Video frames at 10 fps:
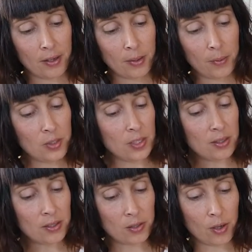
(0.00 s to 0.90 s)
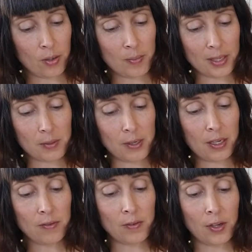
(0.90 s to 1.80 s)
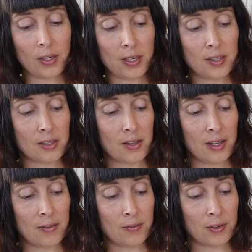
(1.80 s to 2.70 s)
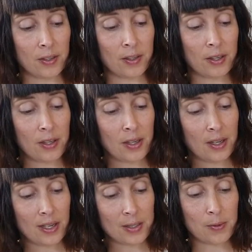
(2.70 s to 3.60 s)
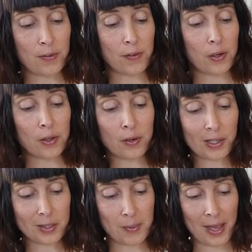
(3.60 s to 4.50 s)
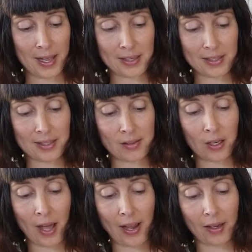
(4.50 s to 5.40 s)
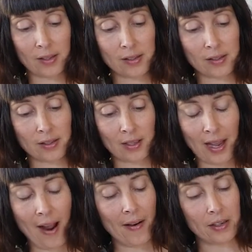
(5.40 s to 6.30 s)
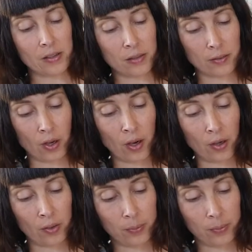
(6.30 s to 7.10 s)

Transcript: which in its turn must be converted into the infinite, as we further expand into the likeness and character of God.